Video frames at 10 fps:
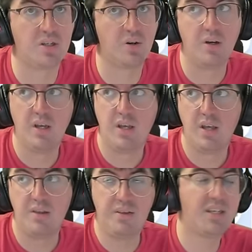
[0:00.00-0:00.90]
So
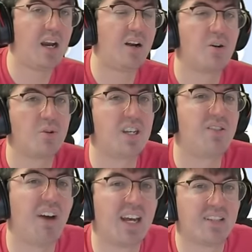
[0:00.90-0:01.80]
this character was as
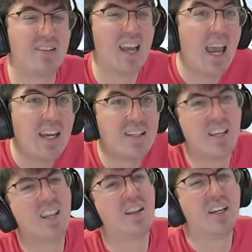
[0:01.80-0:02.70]
fast as
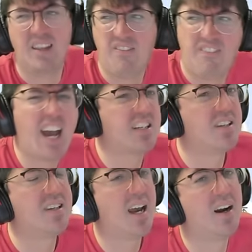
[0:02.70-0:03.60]
Acid, like the
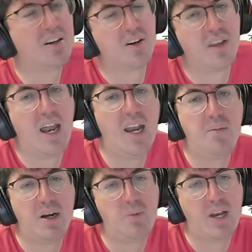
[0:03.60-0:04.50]
fastest character that
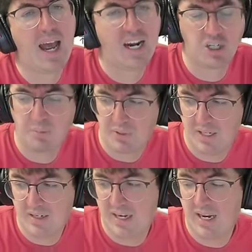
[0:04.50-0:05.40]
anybody would actually play
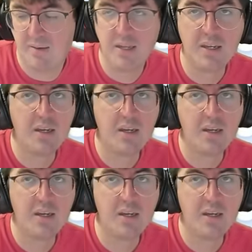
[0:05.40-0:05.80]
in the game.